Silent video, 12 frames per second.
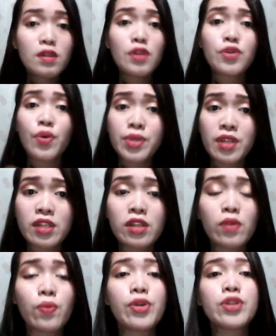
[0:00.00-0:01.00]
Those
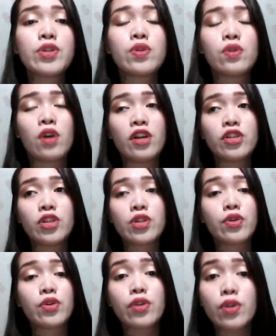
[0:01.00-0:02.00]
signal words are
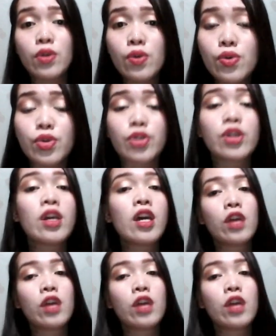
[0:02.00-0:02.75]
just your clues.